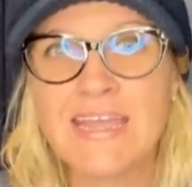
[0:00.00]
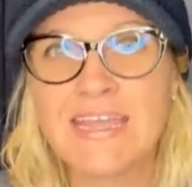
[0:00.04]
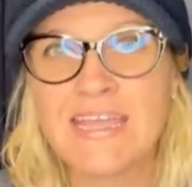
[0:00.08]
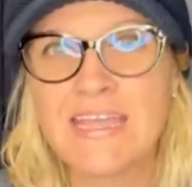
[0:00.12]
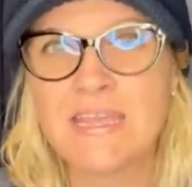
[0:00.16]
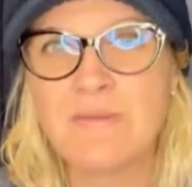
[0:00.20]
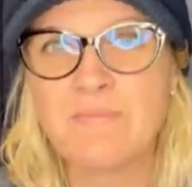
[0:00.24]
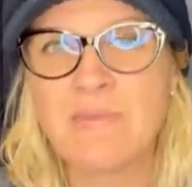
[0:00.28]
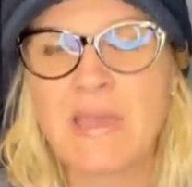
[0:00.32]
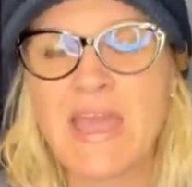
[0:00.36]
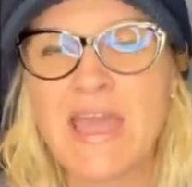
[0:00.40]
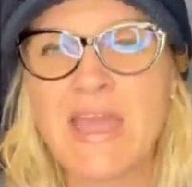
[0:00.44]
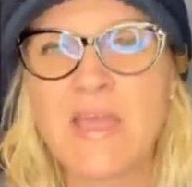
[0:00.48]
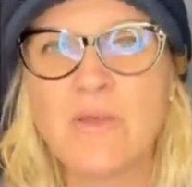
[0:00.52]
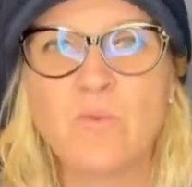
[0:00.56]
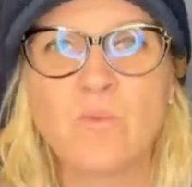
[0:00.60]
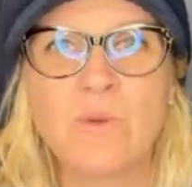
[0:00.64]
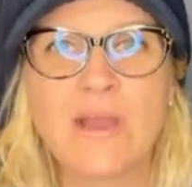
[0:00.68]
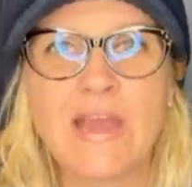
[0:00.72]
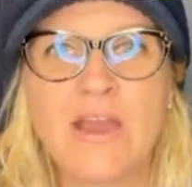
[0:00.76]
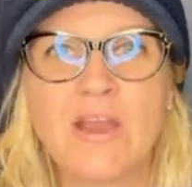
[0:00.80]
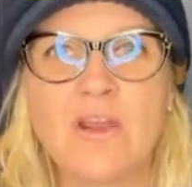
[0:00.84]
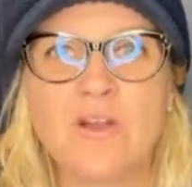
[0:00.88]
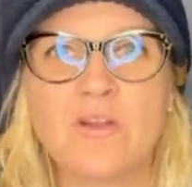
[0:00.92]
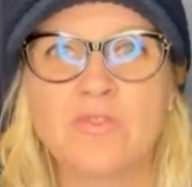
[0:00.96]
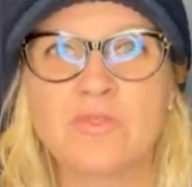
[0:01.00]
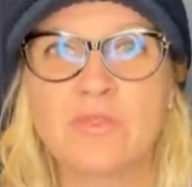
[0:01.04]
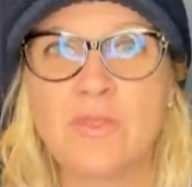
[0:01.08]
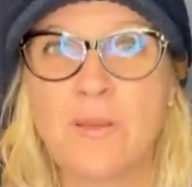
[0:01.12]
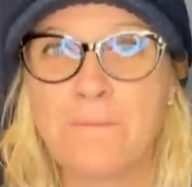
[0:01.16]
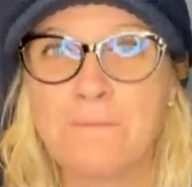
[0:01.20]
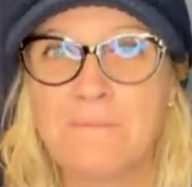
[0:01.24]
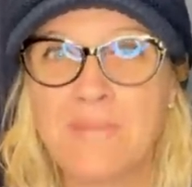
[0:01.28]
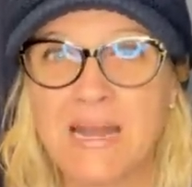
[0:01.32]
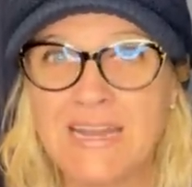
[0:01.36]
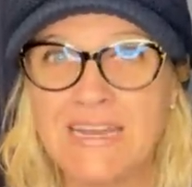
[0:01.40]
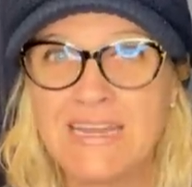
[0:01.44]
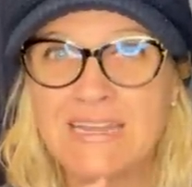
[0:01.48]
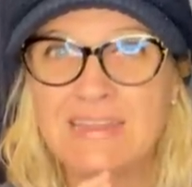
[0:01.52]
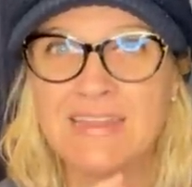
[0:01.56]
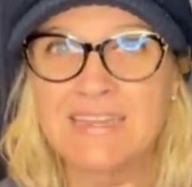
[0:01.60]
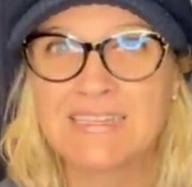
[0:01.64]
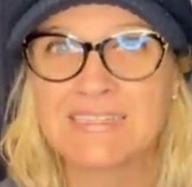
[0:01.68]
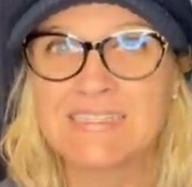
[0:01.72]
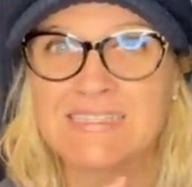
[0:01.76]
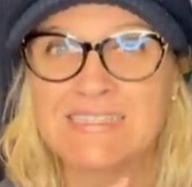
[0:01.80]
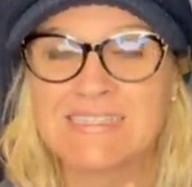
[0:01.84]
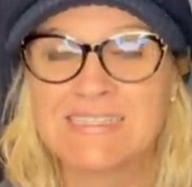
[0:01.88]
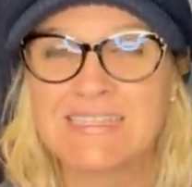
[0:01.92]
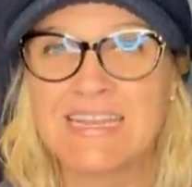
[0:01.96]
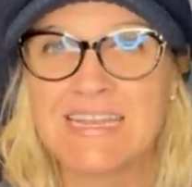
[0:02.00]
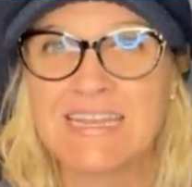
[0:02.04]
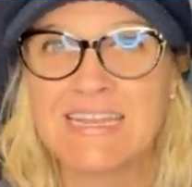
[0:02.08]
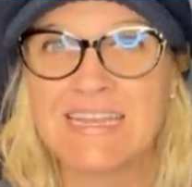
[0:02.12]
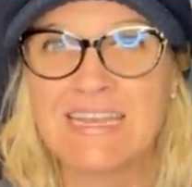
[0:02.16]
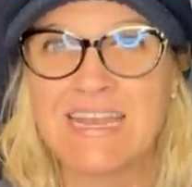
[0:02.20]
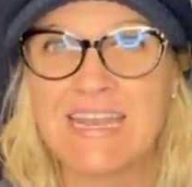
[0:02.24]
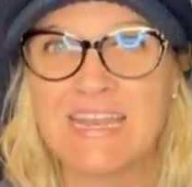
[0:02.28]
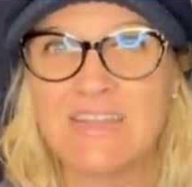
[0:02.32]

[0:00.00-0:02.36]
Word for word: eBay where the money that's sitting